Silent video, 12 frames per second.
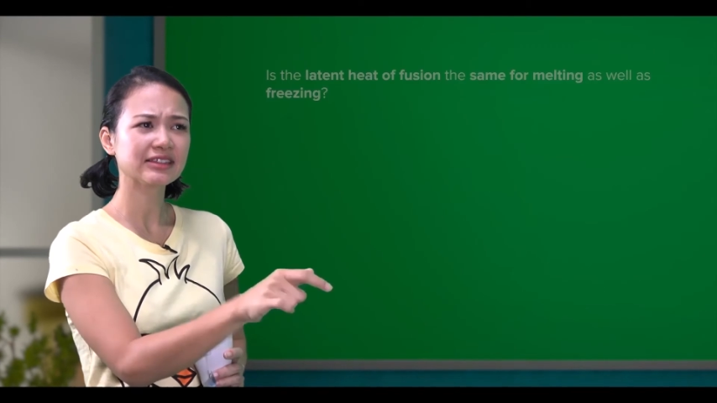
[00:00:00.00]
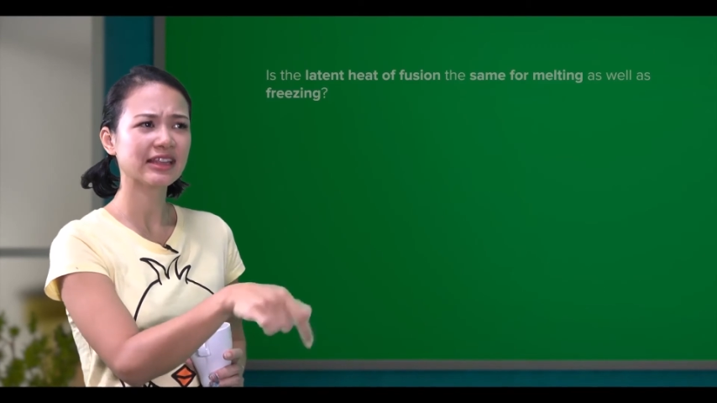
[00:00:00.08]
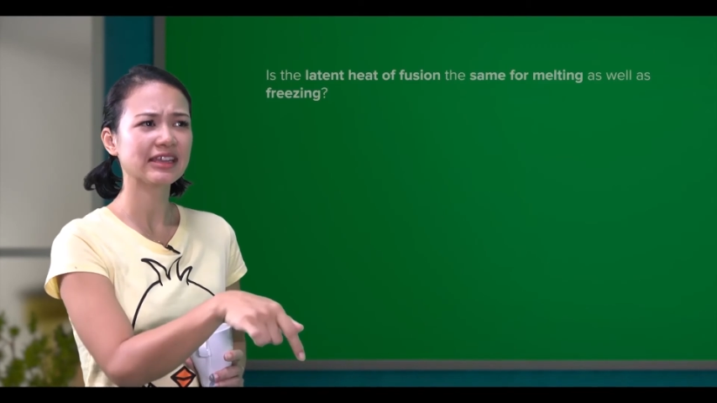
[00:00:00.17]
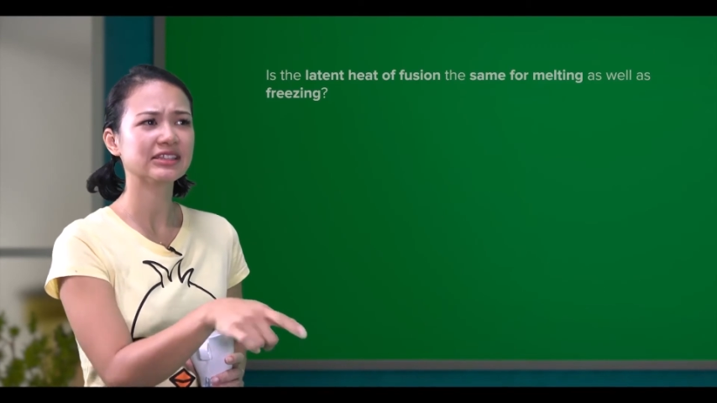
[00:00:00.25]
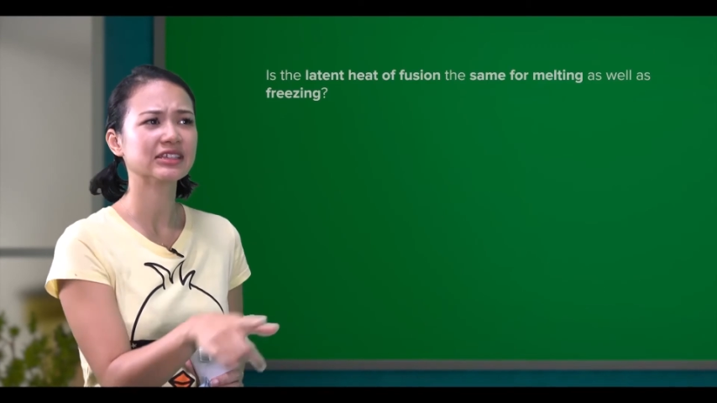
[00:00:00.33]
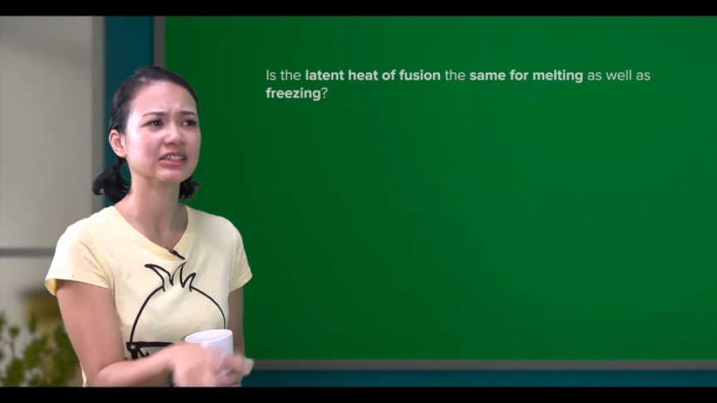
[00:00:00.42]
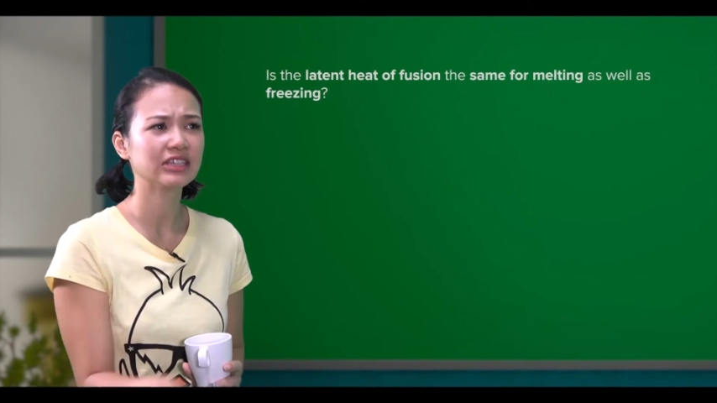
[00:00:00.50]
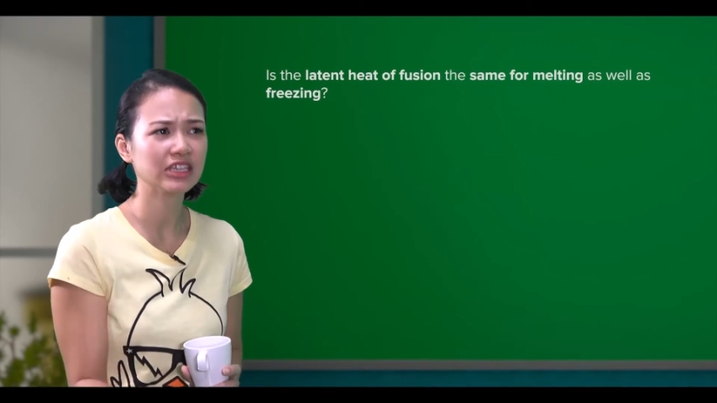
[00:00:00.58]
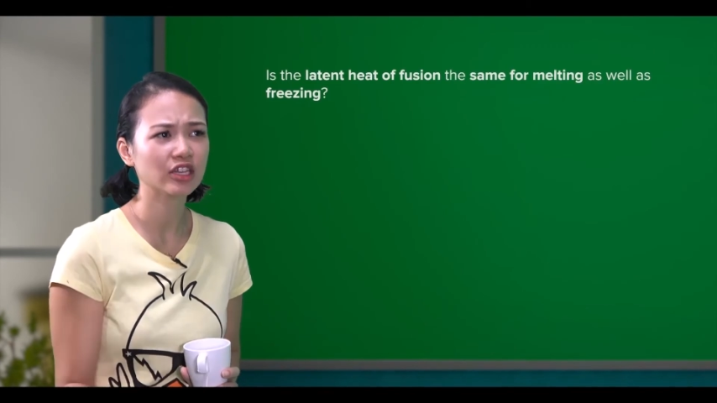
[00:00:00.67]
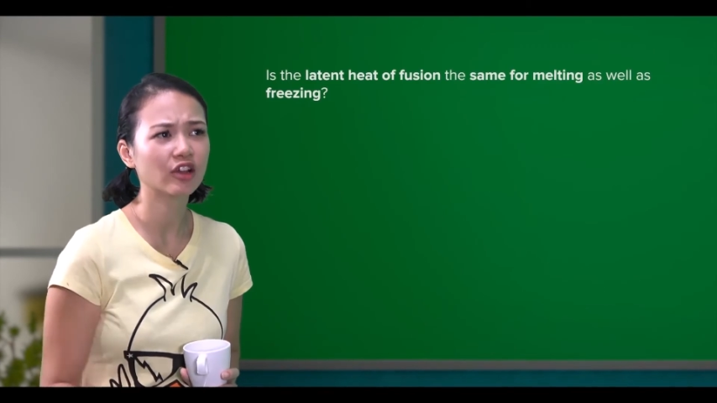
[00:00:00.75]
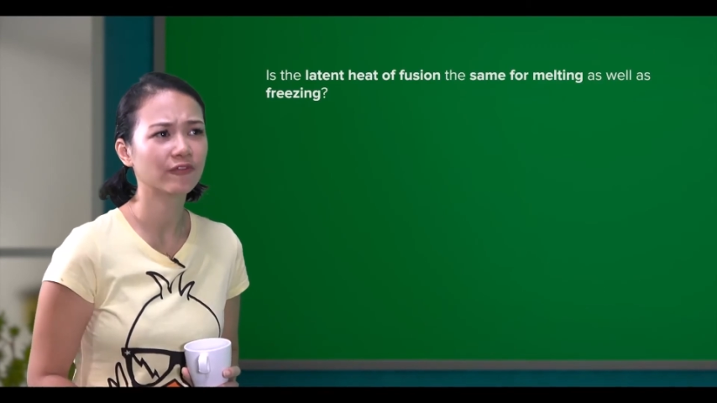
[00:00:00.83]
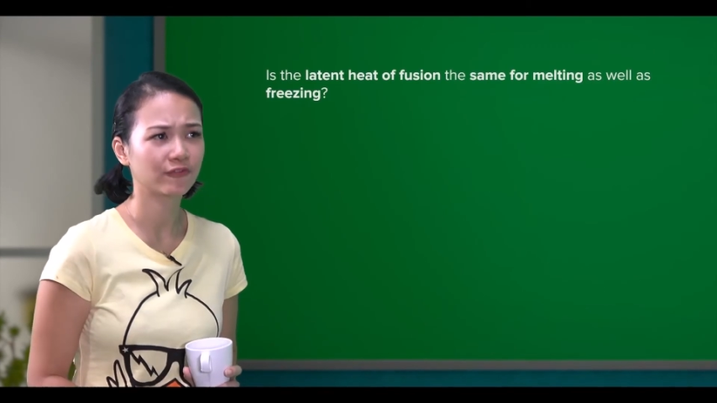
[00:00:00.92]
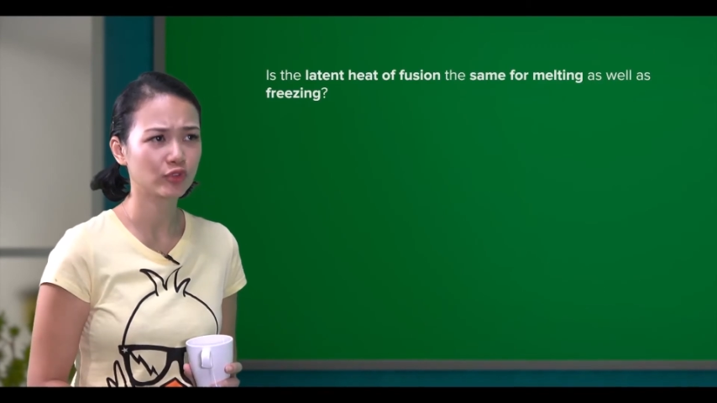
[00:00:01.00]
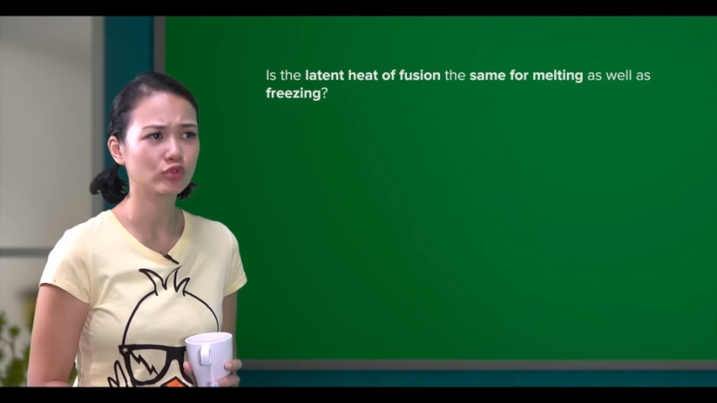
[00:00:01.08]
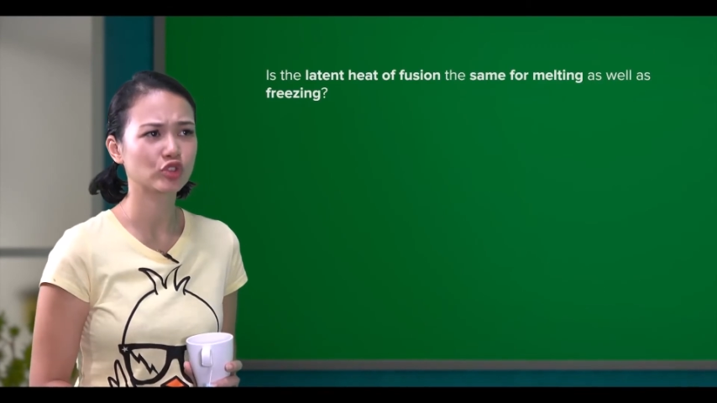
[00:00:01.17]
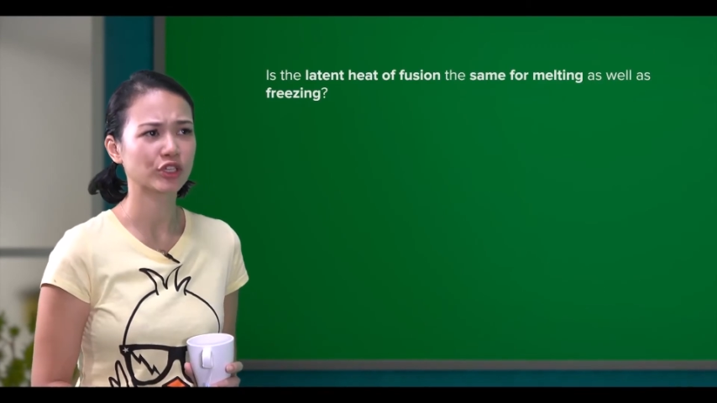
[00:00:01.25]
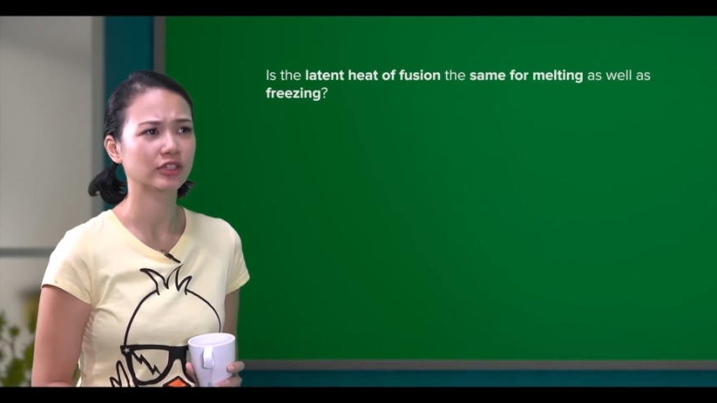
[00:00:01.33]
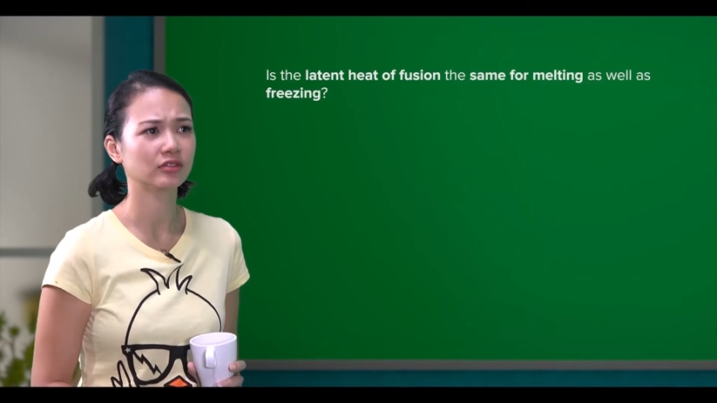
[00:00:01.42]
latent heat of
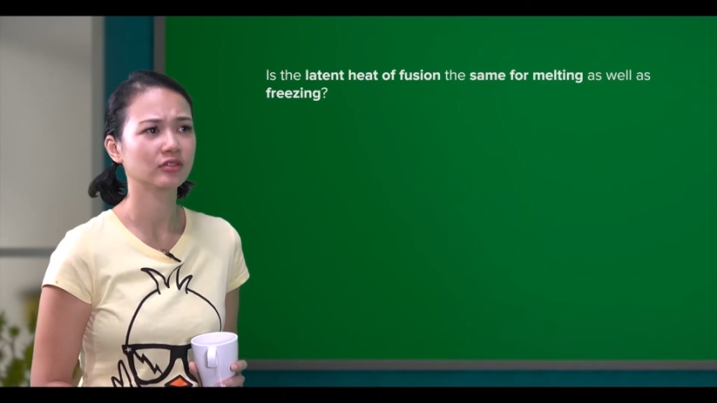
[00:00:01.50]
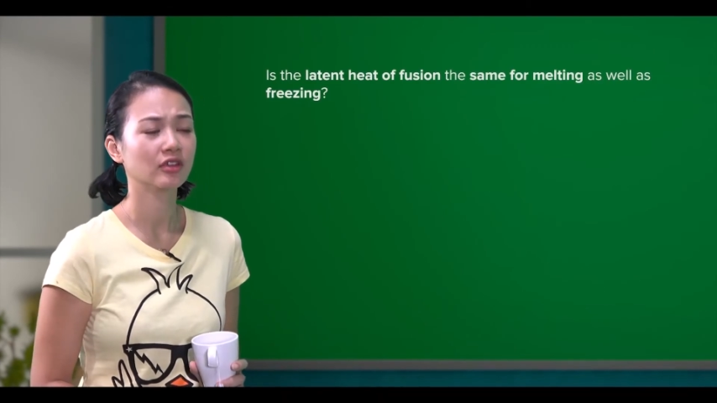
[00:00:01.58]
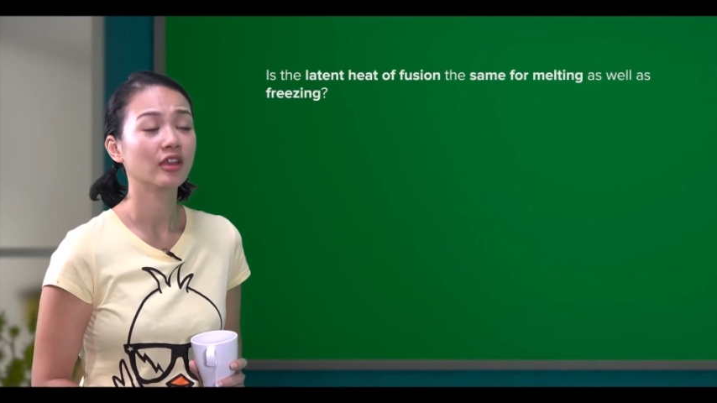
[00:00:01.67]
fusion